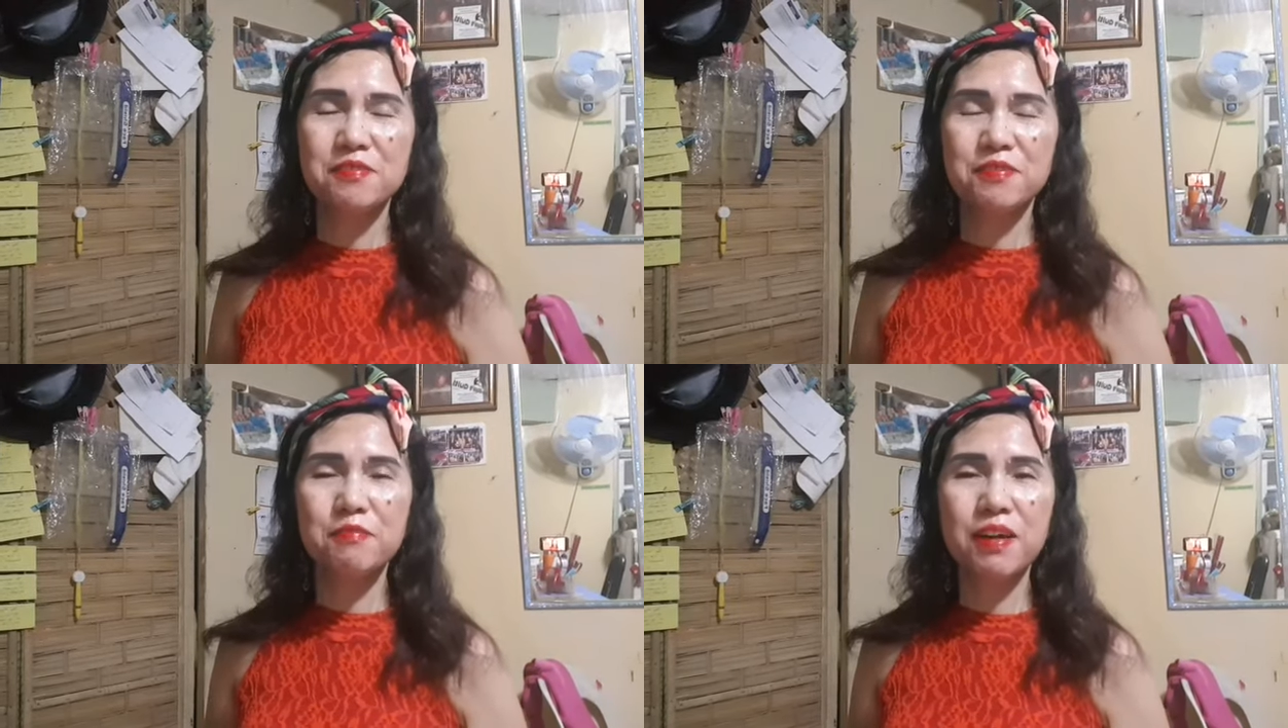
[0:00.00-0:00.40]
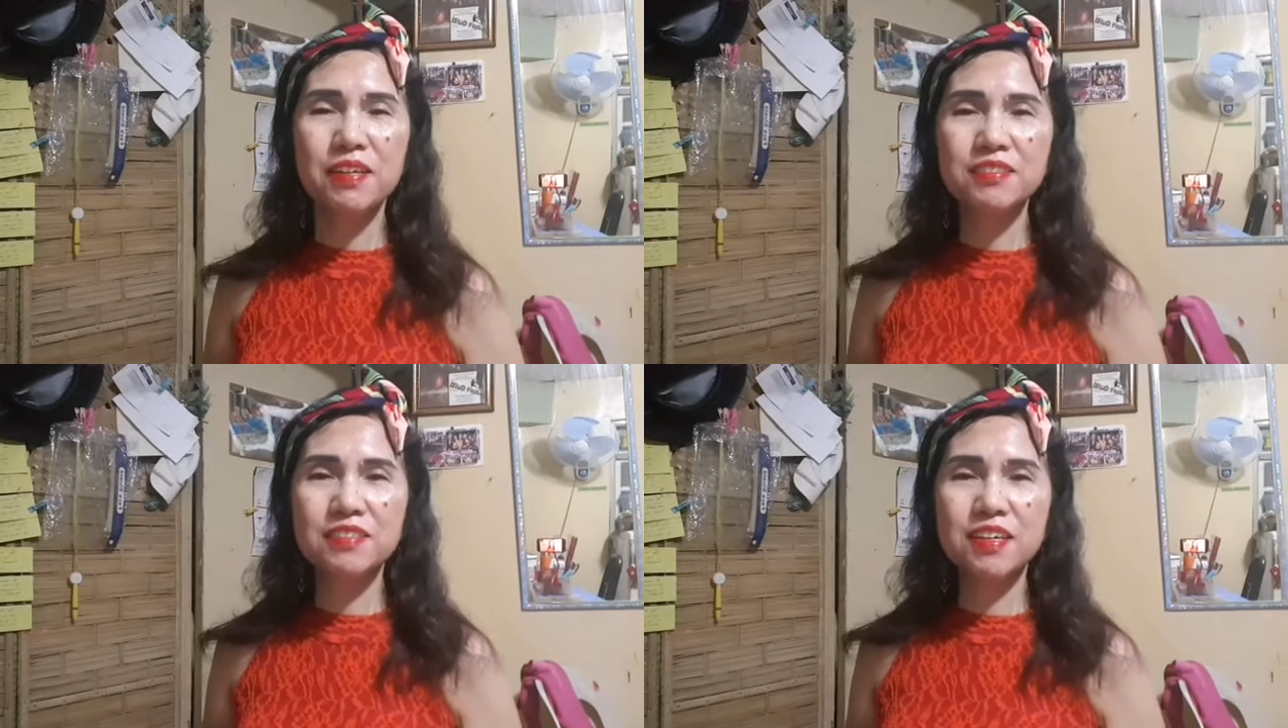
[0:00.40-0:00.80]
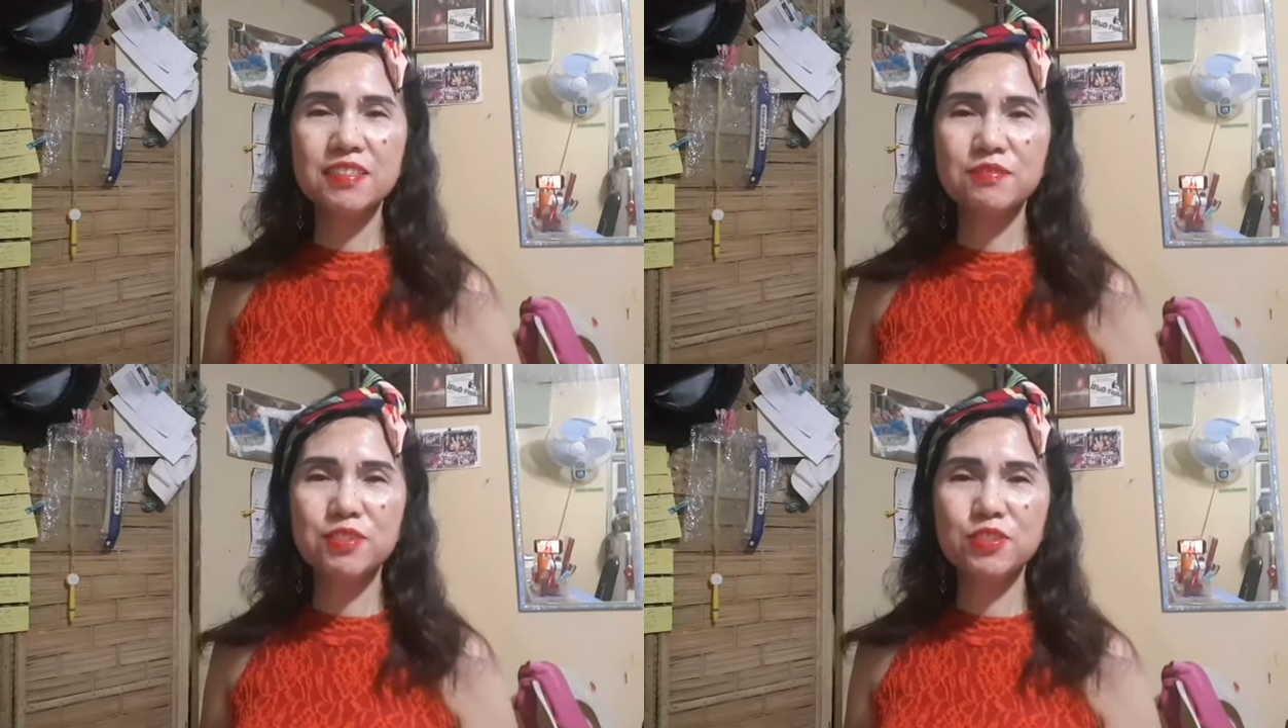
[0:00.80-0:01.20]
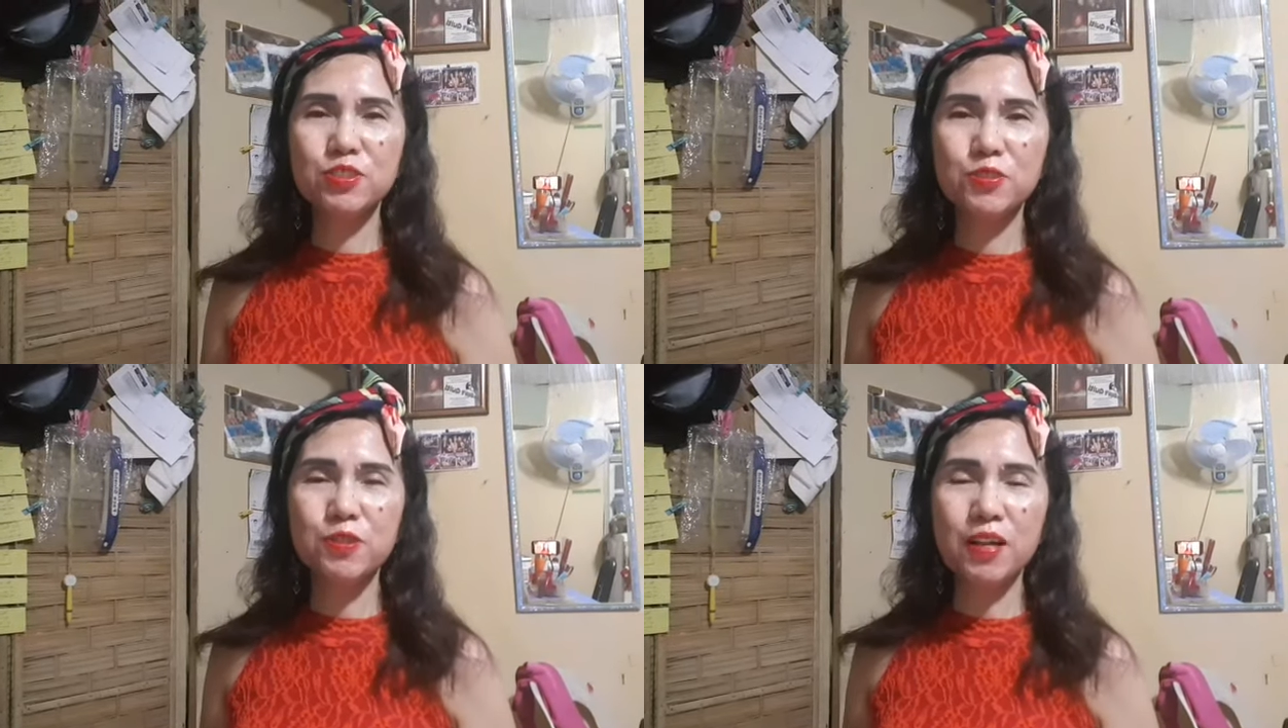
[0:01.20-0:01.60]
For my today's
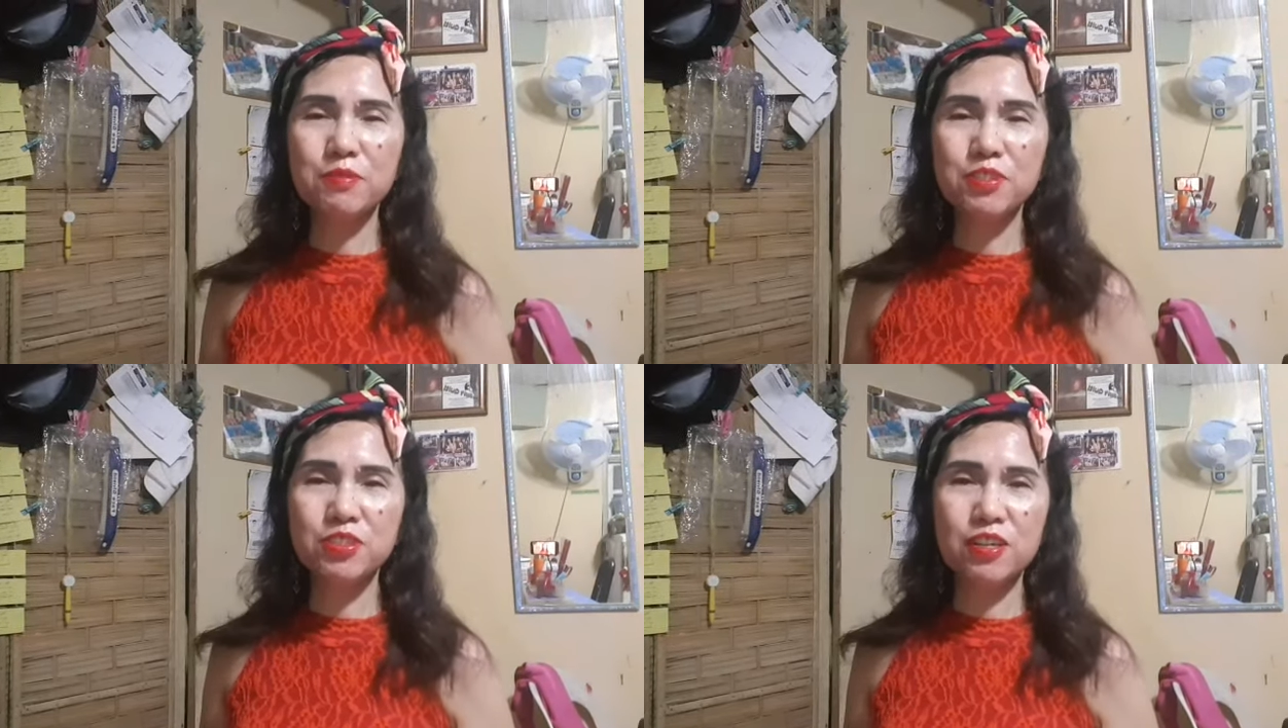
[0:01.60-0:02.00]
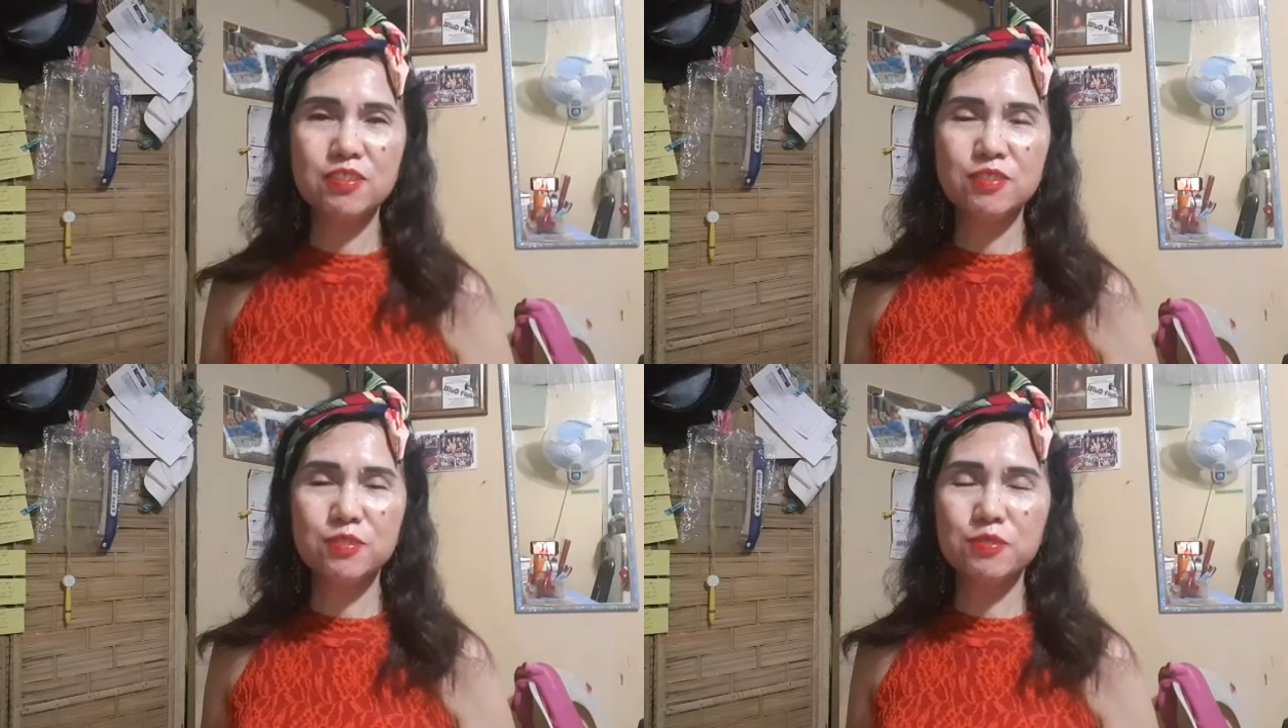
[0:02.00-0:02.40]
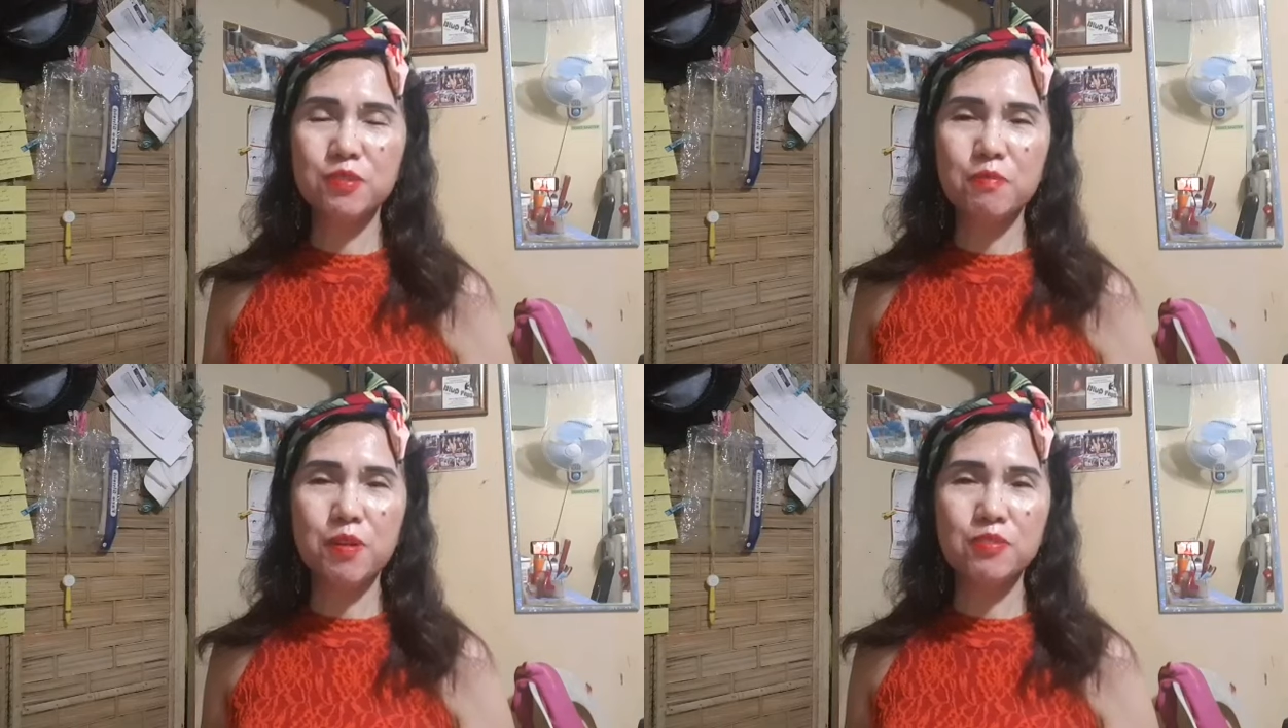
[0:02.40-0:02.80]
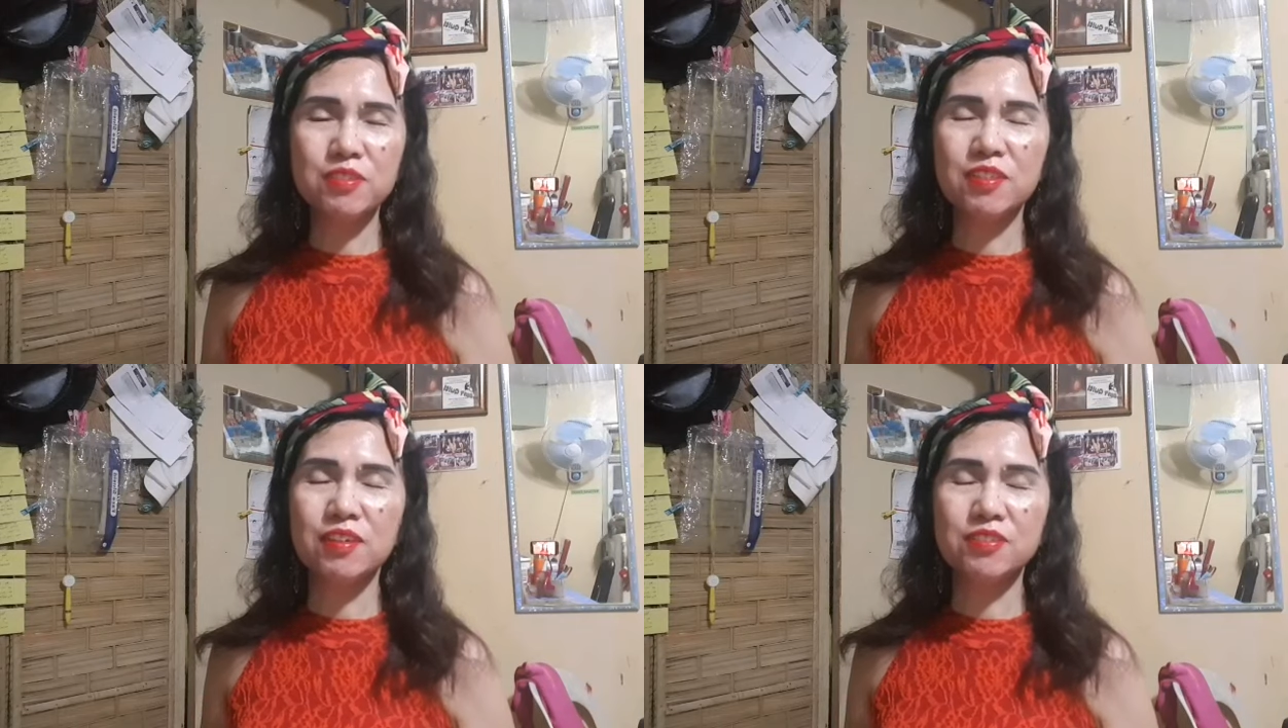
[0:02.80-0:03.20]
video, I'll be sharing to you about
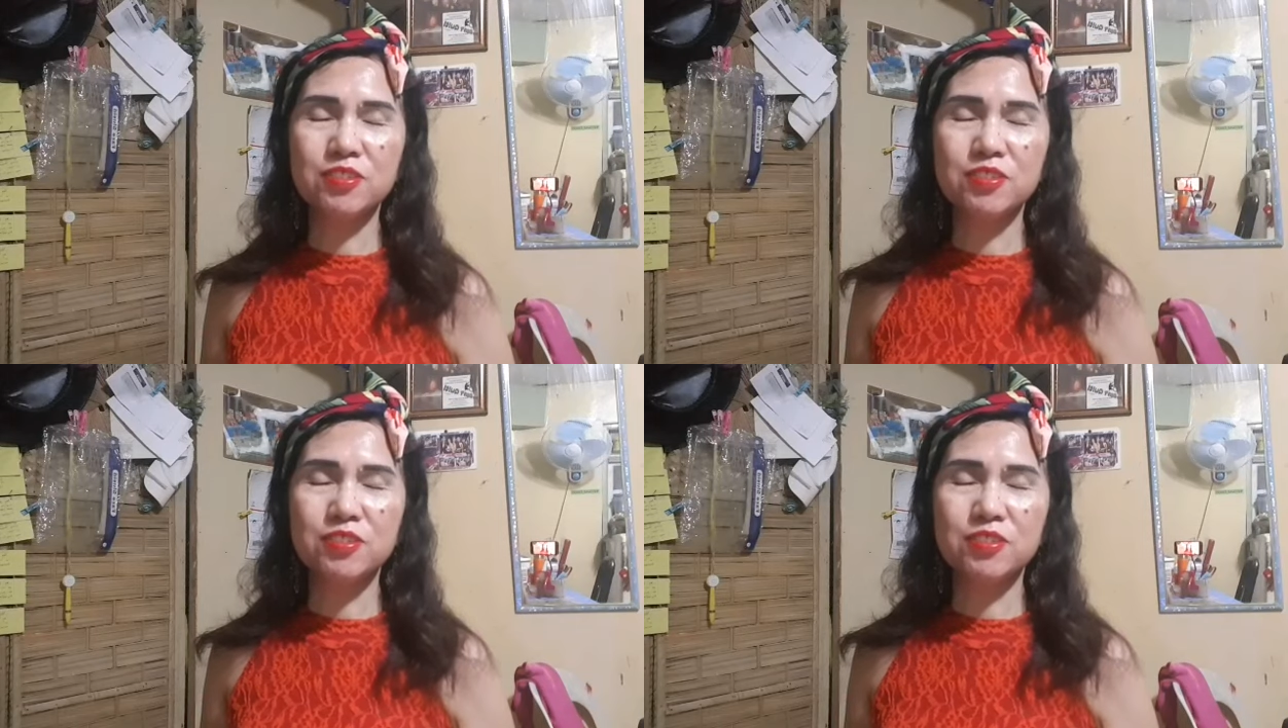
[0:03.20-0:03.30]
the